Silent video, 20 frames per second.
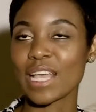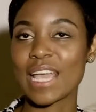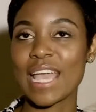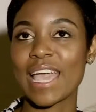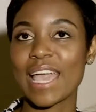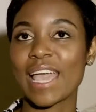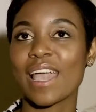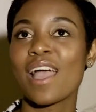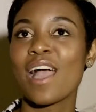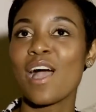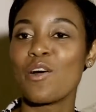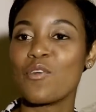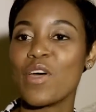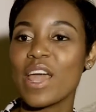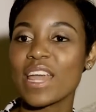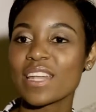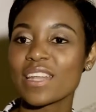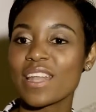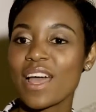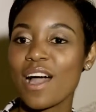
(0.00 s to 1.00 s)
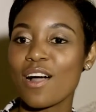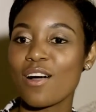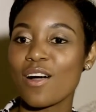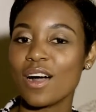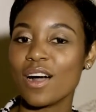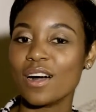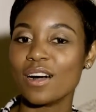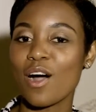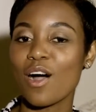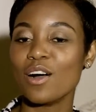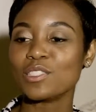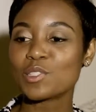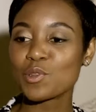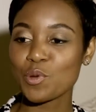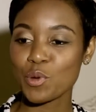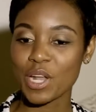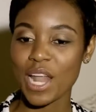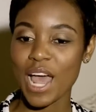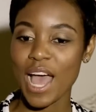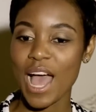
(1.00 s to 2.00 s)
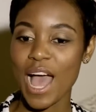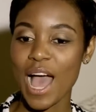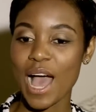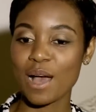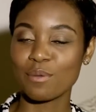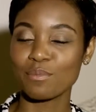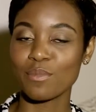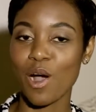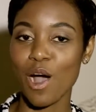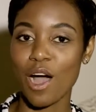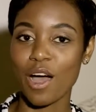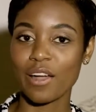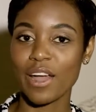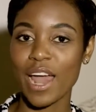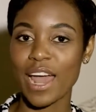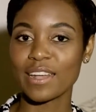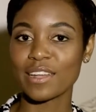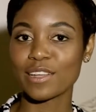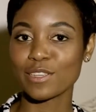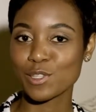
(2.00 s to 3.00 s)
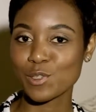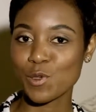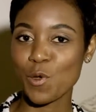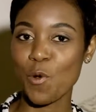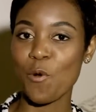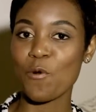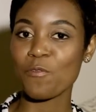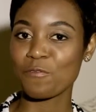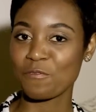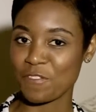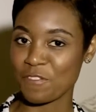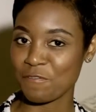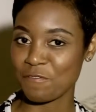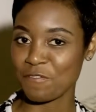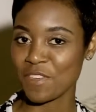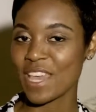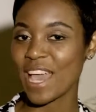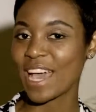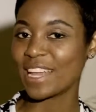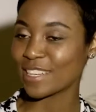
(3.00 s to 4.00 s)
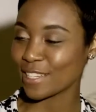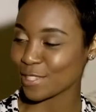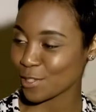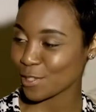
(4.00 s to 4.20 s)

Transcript: Okay, right now on Twitter, I'm r_fifi_m.